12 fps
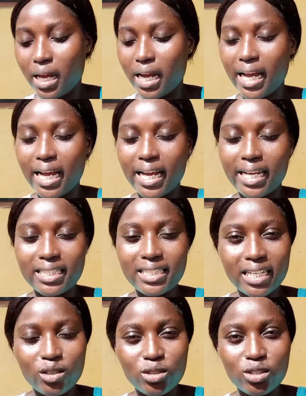and
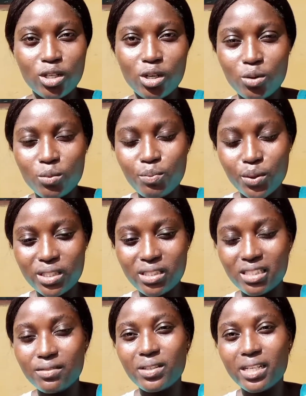turn on your post
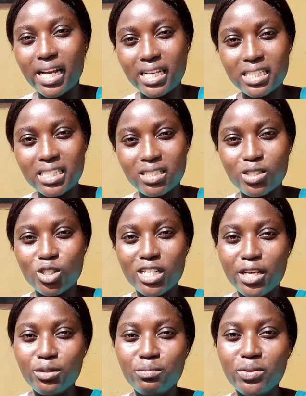notifications so that
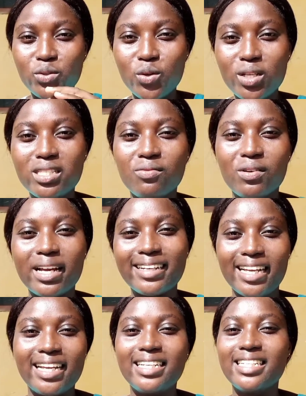you'll be notified
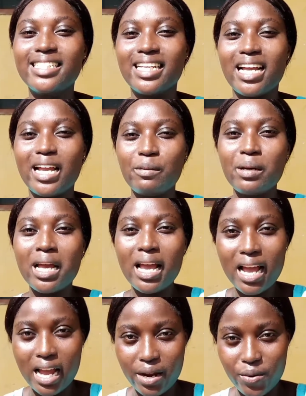anytime
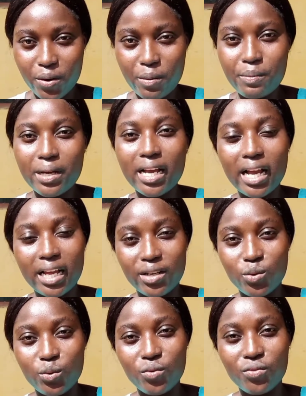I drop a
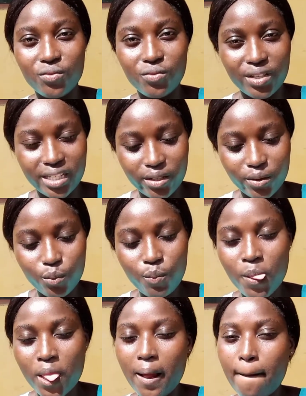new video.
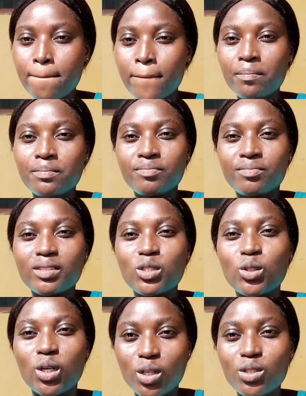
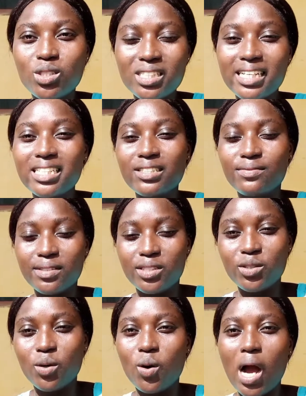So today's
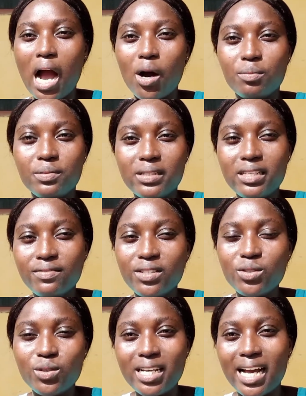video, I will be giving
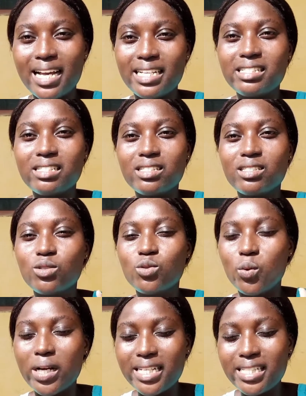you guys
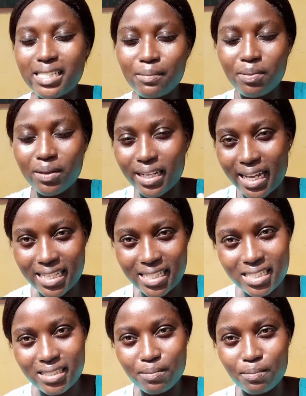20
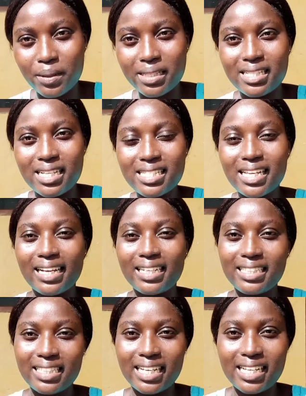plus business
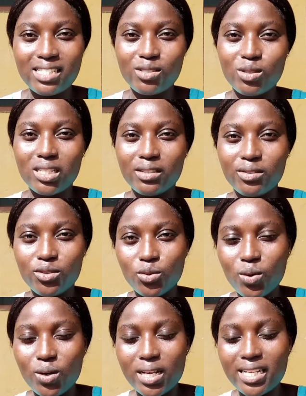ideas you can
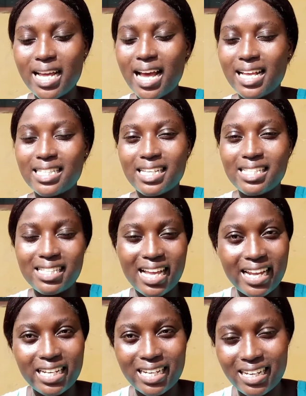do either as a
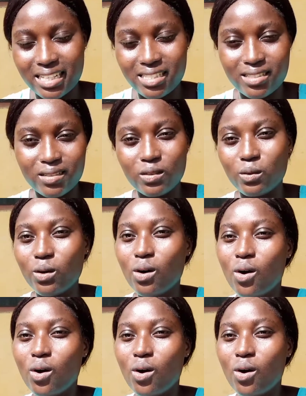side hustle